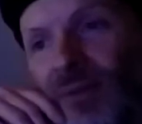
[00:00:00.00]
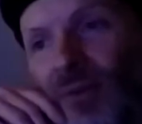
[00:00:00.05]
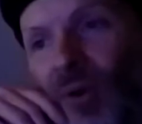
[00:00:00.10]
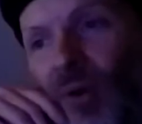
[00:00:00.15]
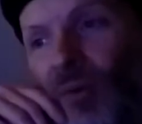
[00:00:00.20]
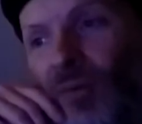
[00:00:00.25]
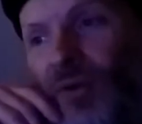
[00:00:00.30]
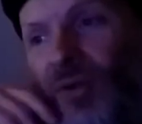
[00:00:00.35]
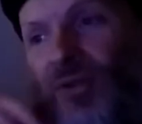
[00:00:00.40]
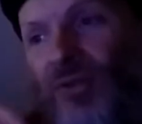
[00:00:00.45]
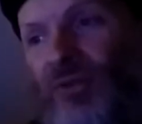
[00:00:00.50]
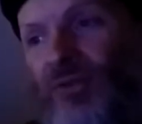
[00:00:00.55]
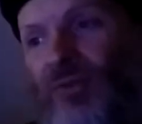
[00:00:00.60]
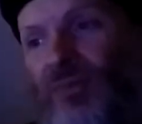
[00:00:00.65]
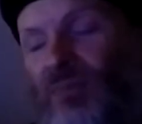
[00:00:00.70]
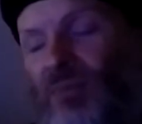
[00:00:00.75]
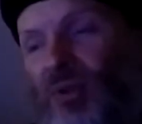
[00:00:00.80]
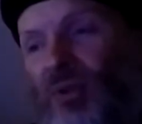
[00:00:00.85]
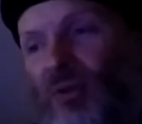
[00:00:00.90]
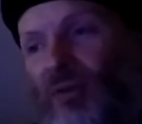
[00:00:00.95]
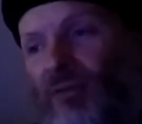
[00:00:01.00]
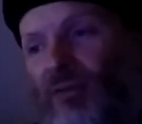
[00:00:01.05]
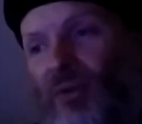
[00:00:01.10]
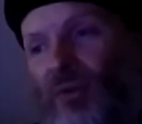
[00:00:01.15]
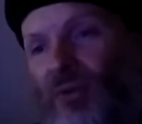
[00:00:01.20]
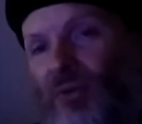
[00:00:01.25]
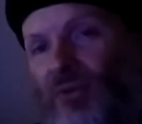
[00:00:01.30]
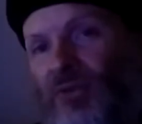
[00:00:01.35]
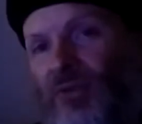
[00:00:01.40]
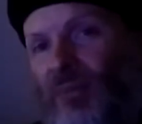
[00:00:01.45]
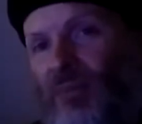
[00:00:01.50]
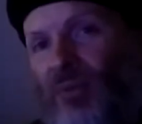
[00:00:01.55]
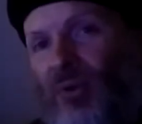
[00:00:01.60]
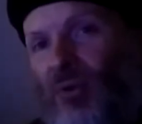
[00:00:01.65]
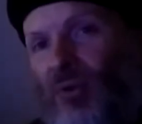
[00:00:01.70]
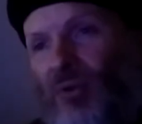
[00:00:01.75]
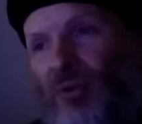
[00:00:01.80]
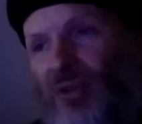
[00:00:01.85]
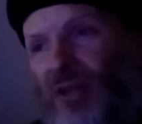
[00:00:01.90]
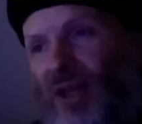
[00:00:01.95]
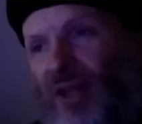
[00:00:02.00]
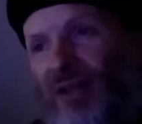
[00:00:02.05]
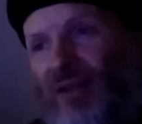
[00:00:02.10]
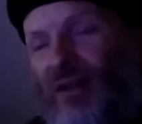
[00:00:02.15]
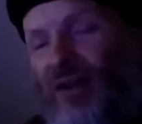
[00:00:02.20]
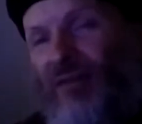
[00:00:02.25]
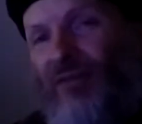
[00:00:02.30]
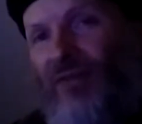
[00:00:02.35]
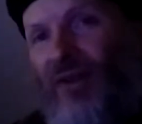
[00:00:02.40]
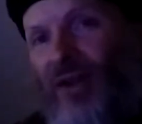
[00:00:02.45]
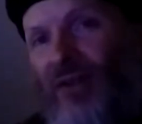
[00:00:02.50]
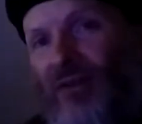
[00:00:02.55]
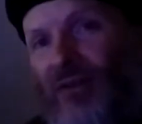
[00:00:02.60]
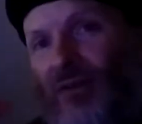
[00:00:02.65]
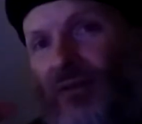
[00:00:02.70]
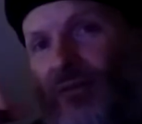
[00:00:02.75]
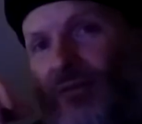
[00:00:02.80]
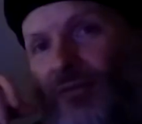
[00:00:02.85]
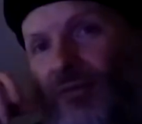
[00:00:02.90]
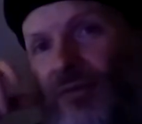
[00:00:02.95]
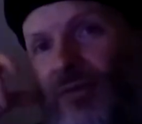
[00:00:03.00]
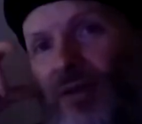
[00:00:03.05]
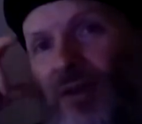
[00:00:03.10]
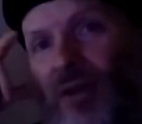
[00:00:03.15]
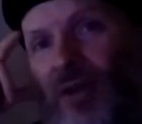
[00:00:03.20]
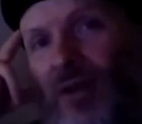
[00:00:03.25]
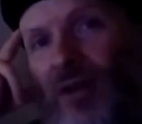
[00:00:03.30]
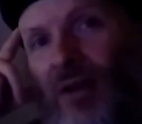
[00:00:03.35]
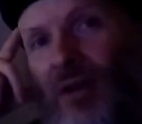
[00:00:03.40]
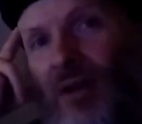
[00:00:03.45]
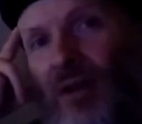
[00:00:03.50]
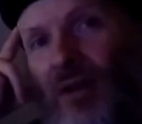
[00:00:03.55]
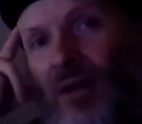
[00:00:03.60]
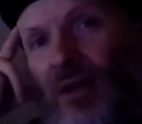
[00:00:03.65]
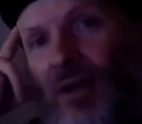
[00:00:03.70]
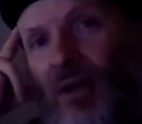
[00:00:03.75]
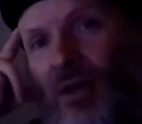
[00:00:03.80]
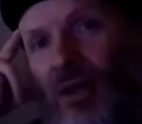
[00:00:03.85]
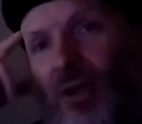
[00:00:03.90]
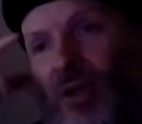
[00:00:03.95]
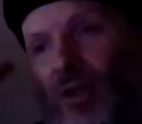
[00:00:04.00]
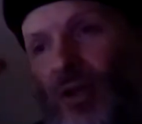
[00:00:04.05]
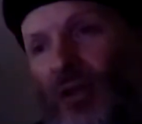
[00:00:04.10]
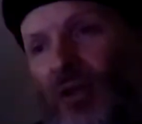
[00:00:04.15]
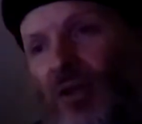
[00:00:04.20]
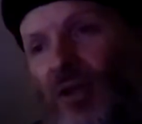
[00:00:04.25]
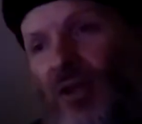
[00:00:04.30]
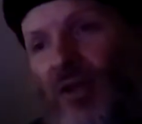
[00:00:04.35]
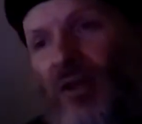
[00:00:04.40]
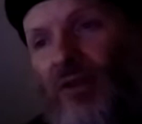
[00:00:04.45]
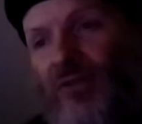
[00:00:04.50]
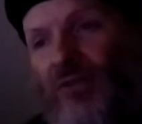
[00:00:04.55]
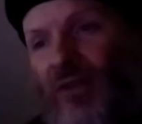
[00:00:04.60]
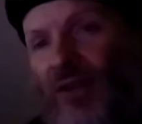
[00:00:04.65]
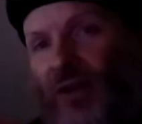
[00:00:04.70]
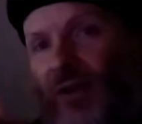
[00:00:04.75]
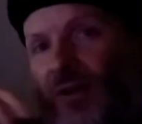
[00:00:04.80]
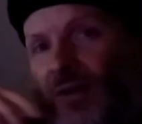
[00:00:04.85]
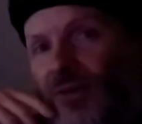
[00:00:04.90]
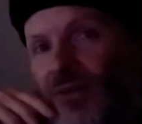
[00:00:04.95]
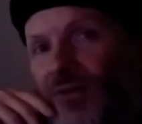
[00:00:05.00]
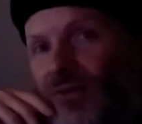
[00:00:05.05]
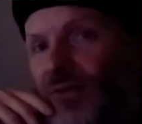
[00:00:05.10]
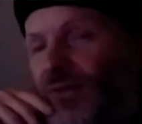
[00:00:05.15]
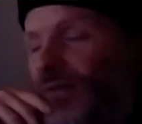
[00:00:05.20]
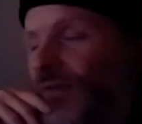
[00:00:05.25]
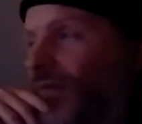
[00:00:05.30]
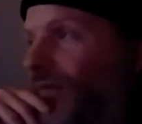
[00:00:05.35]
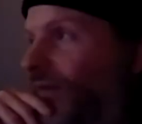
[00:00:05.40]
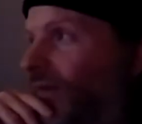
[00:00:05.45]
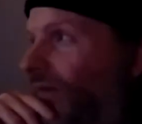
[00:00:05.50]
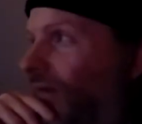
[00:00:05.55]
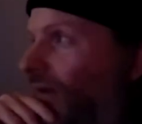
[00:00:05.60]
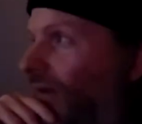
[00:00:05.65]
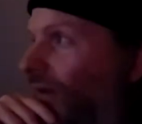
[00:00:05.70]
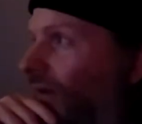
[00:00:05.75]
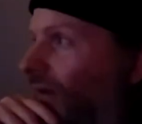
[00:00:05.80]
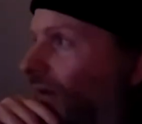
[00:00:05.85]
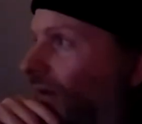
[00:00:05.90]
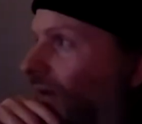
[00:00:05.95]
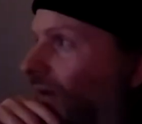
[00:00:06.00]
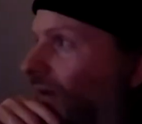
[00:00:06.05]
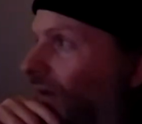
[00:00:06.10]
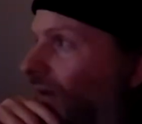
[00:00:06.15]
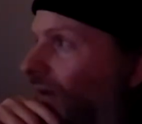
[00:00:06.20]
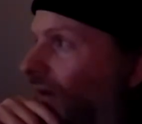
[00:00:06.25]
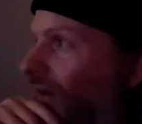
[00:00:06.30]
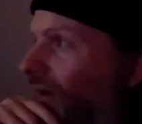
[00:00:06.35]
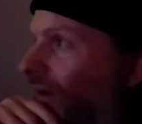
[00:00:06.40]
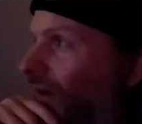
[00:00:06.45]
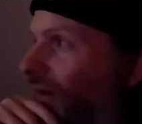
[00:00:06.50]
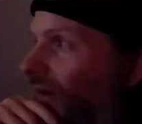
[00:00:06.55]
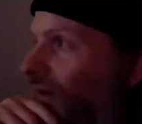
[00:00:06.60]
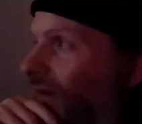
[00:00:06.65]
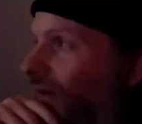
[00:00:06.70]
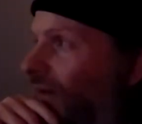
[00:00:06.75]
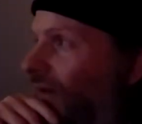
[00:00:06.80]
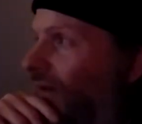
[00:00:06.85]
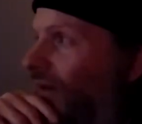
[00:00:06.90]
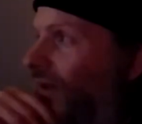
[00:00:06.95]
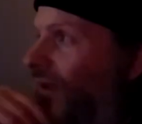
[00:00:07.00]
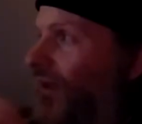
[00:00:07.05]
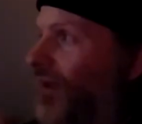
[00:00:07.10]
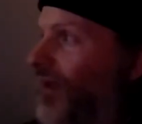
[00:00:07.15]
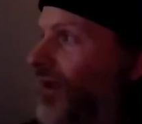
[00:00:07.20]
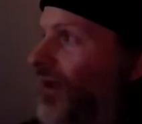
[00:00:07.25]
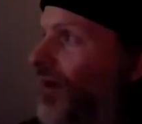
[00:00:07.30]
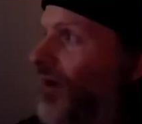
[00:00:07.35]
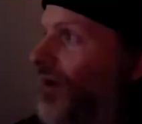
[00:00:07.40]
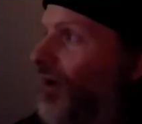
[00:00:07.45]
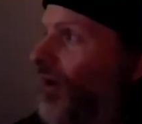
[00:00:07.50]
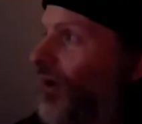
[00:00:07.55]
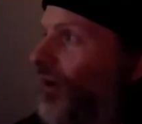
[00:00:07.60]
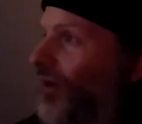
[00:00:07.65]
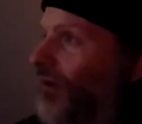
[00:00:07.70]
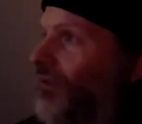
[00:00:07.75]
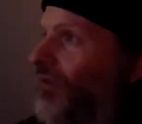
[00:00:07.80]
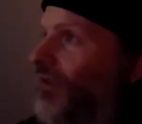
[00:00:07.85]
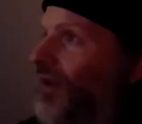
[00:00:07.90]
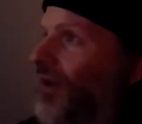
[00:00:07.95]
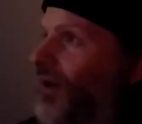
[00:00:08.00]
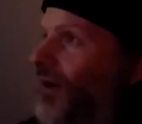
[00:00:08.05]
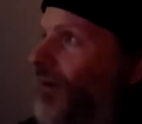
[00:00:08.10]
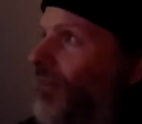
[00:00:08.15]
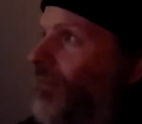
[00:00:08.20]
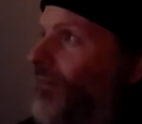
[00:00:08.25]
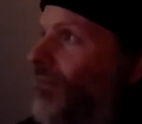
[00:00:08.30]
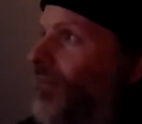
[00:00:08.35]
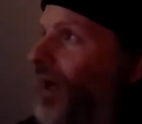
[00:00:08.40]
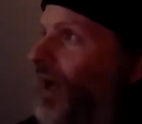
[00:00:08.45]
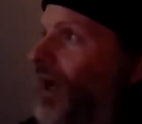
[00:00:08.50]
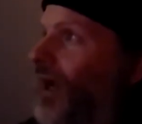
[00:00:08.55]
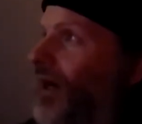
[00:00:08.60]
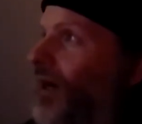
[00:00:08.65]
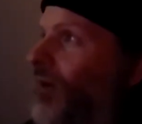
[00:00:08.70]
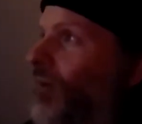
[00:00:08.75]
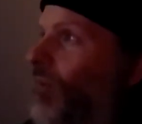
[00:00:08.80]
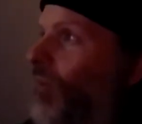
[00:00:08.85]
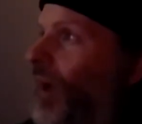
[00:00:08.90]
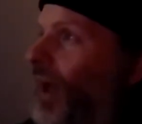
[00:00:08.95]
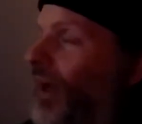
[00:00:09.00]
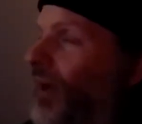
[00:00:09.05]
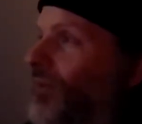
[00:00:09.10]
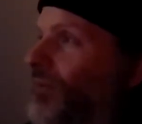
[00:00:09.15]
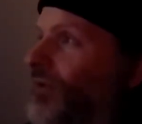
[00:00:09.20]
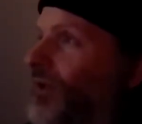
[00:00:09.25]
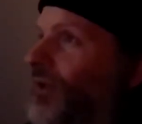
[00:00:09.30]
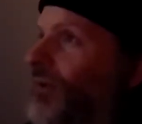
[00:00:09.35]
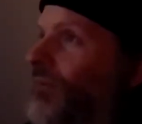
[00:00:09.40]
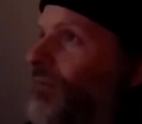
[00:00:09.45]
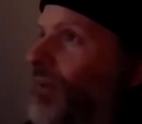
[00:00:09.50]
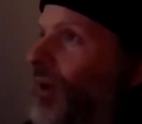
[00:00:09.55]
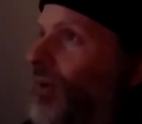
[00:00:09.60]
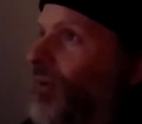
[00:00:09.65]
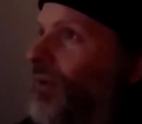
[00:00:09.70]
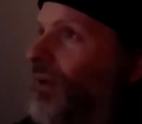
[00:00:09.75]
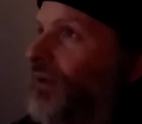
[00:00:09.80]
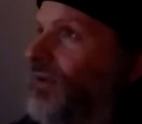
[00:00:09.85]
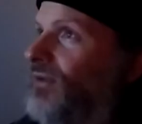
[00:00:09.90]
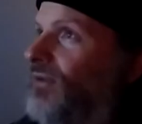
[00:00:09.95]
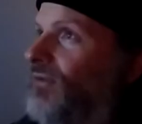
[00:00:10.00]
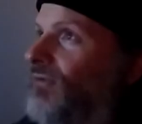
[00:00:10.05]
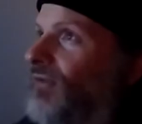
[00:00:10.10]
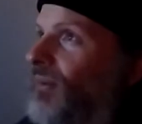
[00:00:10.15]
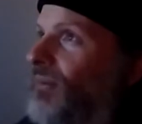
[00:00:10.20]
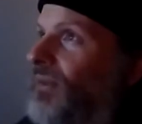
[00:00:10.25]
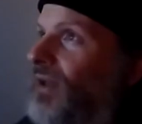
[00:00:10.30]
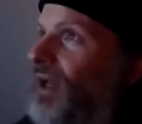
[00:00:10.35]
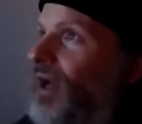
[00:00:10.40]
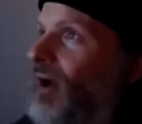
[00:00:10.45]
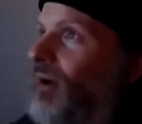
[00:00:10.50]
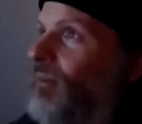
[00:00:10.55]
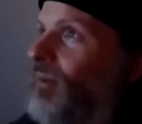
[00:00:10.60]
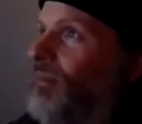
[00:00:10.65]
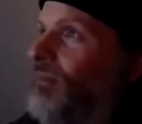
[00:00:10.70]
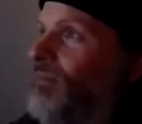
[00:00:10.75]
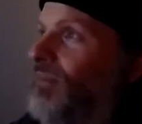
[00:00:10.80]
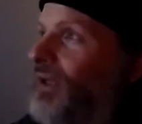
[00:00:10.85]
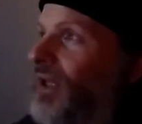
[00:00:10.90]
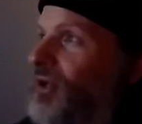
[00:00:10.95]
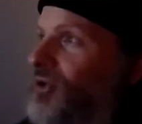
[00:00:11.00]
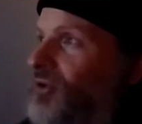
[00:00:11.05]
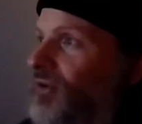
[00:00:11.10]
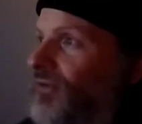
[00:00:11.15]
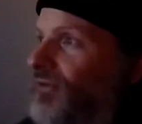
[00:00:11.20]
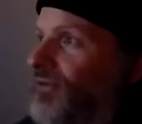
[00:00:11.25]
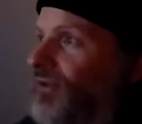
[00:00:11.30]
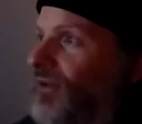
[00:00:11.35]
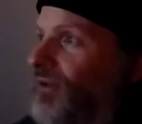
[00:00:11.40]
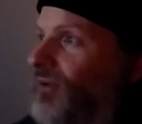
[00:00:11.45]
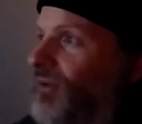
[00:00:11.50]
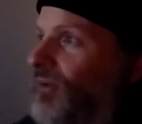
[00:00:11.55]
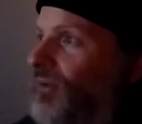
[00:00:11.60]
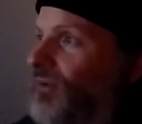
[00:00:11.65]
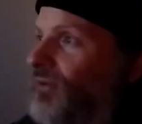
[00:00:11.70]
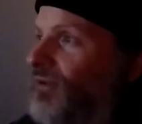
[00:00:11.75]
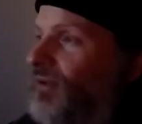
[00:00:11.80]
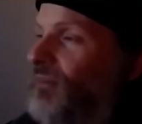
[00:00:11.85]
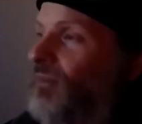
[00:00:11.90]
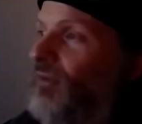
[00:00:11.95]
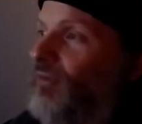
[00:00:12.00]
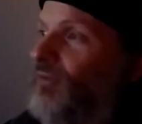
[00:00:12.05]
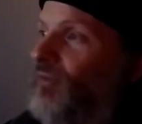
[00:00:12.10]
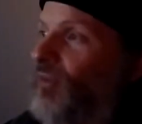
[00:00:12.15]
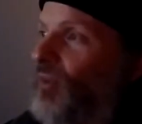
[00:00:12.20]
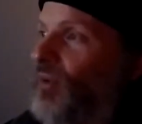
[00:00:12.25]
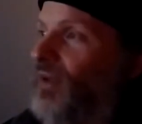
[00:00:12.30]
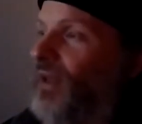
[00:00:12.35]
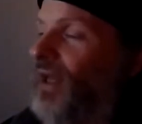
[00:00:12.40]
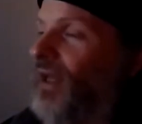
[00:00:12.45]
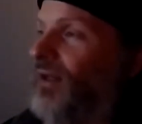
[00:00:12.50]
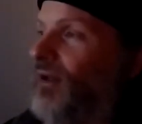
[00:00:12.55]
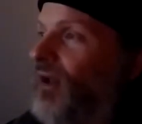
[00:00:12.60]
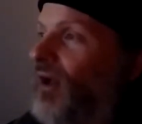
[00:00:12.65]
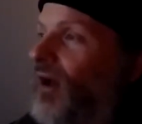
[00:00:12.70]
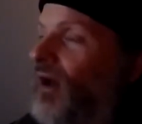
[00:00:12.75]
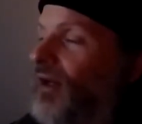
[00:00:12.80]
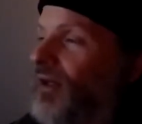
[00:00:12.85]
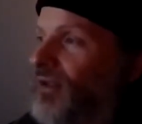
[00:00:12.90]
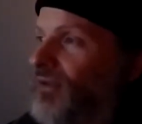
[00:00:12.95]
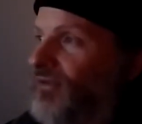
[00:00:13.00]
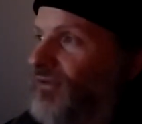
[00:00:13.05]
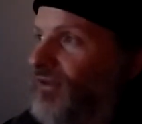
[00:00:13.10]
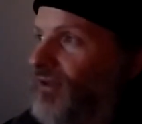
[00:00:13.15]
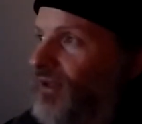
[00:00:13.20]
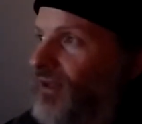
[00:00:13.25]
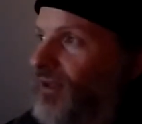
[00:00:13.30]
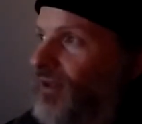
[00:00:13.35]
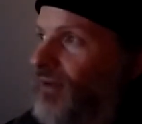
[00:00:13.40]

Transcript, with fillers: over just beautiful, simple yet effective key centers. Yeah. Earth Hymn by Wilding Bonus from the album Pleasure Signals, and before that, Odyssey.